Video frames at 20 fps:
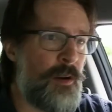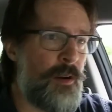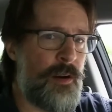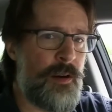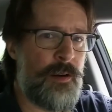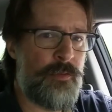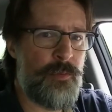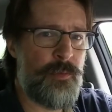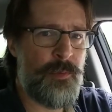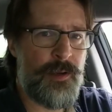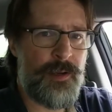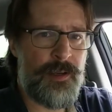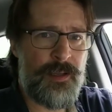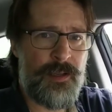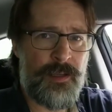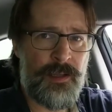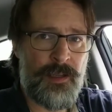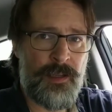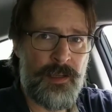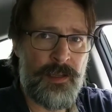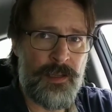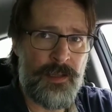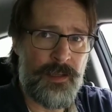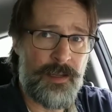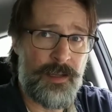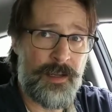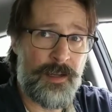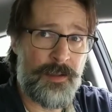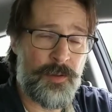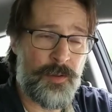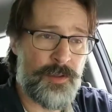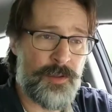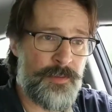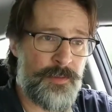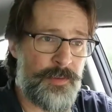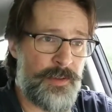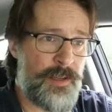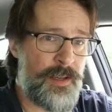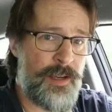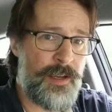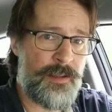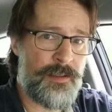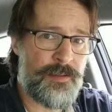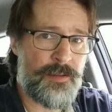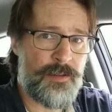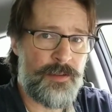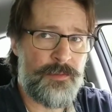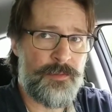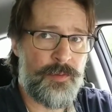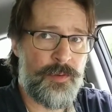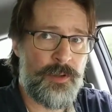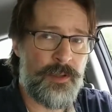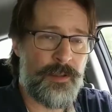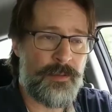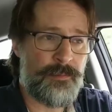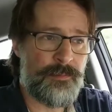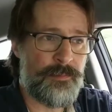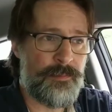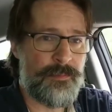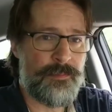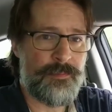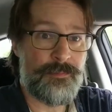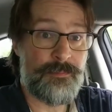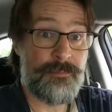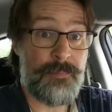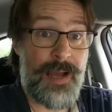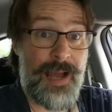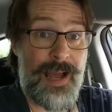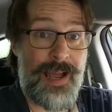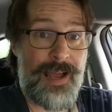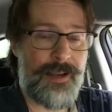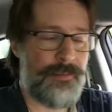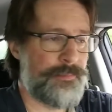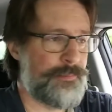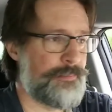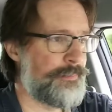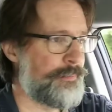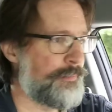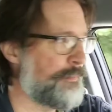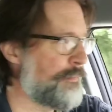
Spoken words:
All right, everybody, get outdoors if you can. It's good for you. Bye.